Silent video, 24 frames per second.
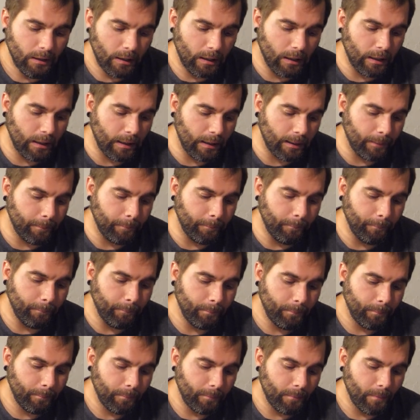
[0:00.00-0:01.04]

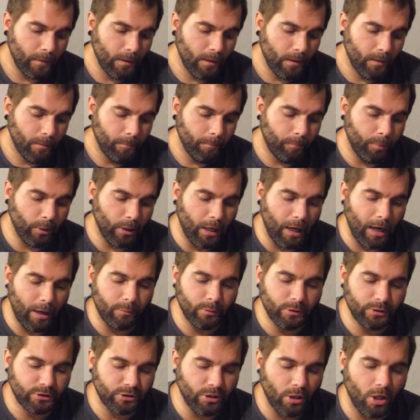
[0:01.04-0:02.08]
Um, but I
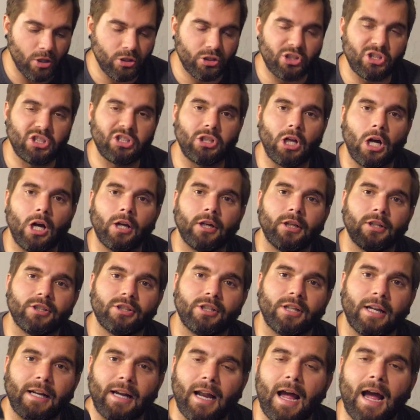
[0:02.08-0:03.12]
was
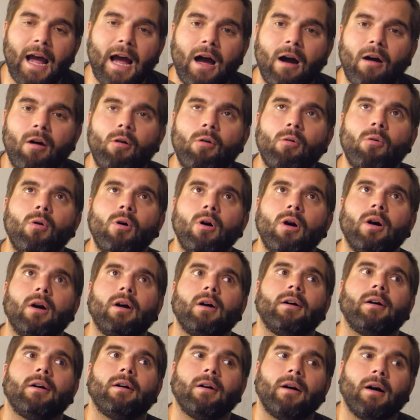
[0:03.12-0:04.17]
astonished at how
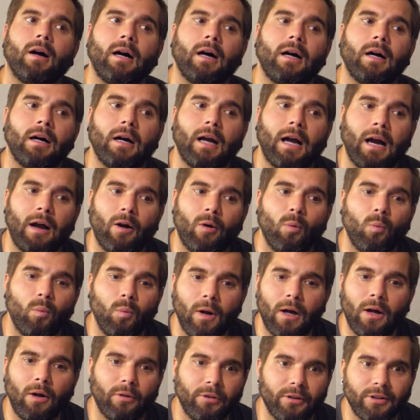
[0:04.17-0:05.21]
uh, how
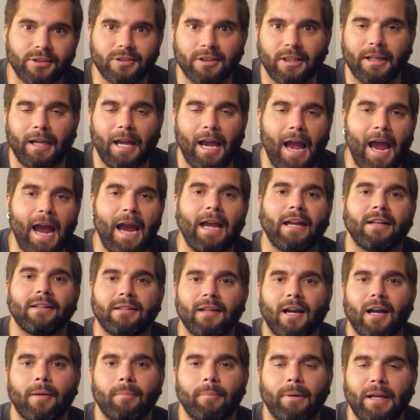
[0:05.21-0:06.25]
well this like
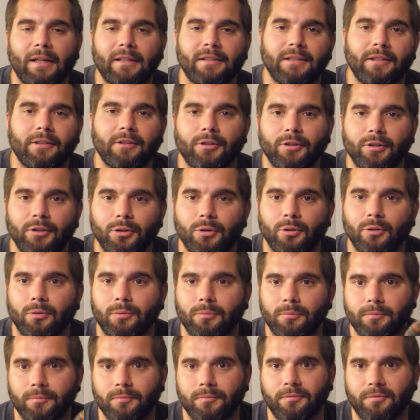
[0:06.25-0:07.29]
antibacterial
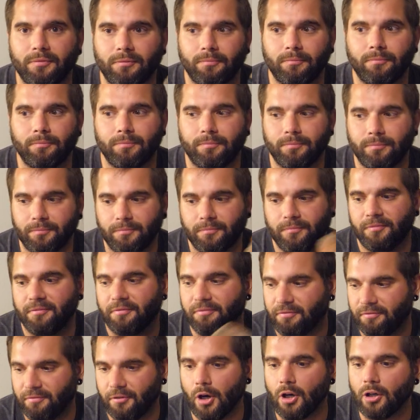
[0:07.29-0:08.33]

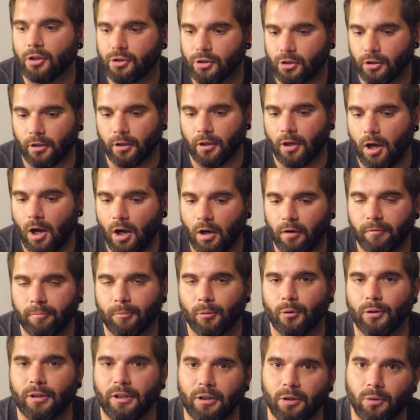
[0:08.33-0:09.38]
function of
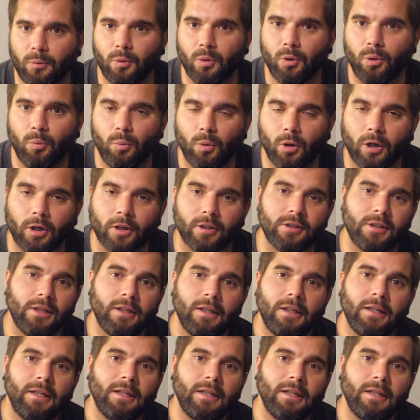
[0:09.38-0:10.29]
merino wool worked.